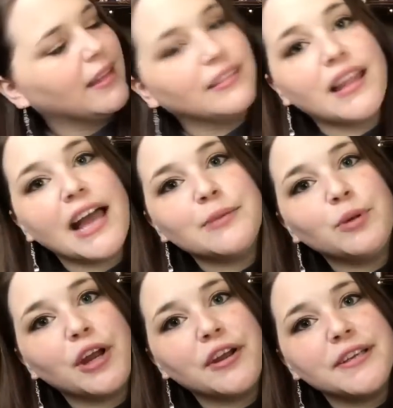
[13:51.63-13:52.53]

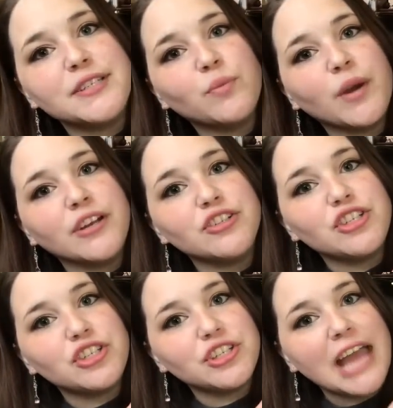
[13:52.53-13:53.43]
Libraries, where
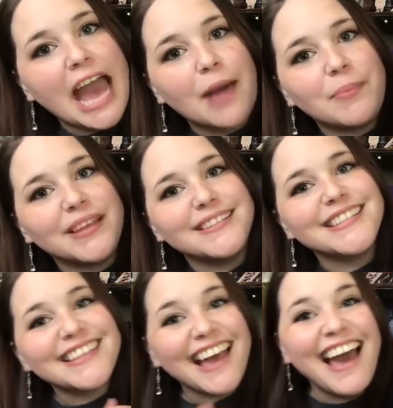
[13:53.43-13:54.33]
shh
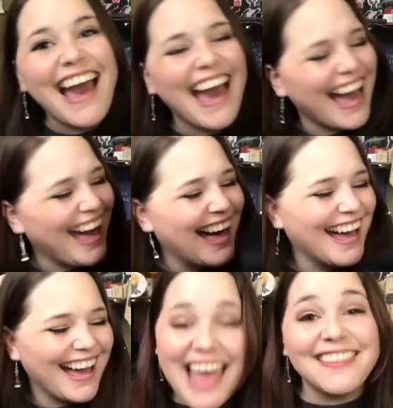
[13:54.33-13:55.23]
happens.
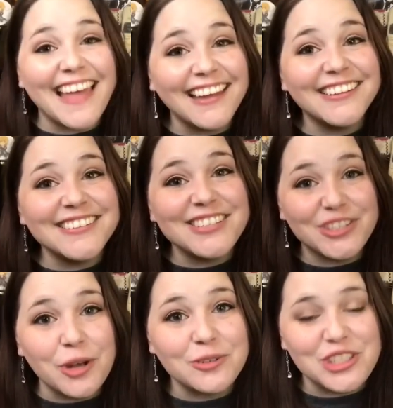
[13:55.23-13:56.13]
That is
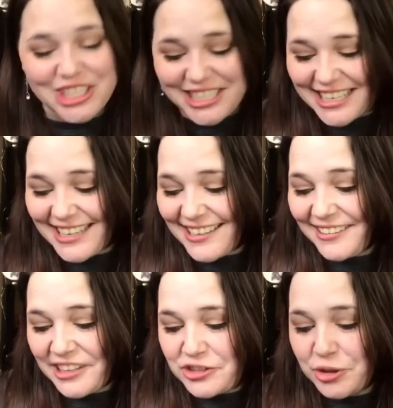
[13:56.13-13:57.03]
so cheeky,
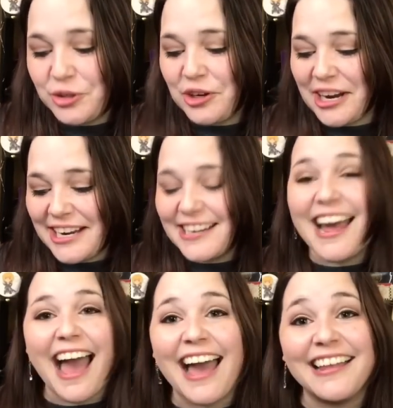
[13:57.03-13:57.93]
LitJoy Crate.
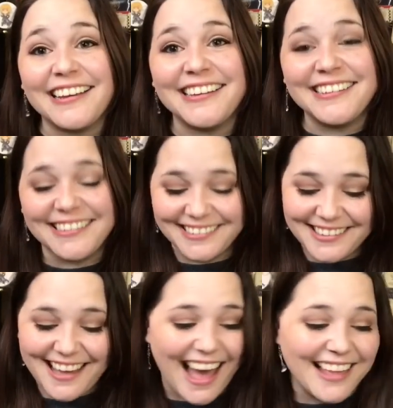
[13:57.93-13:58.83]

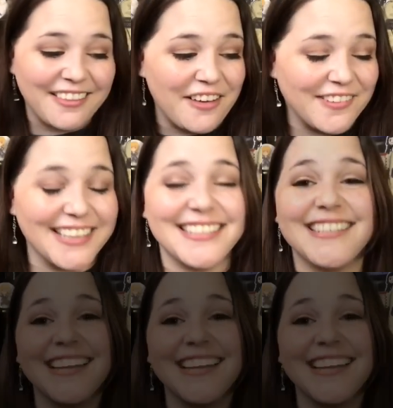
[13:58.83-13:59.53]
I love it.